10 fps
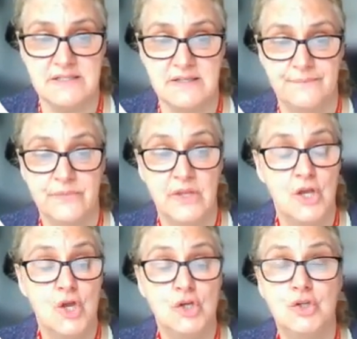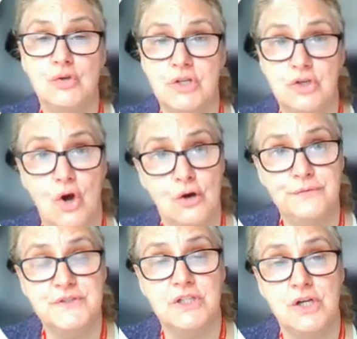reread, and
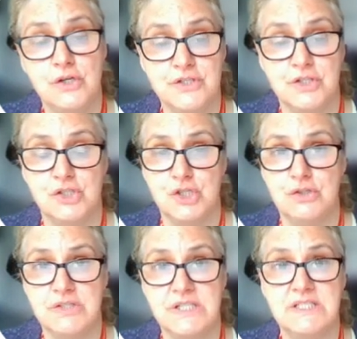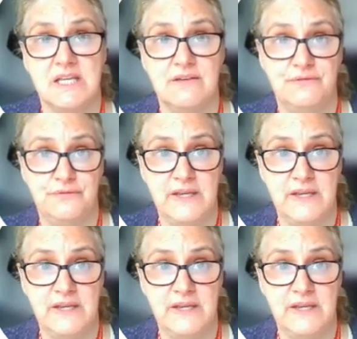check your references.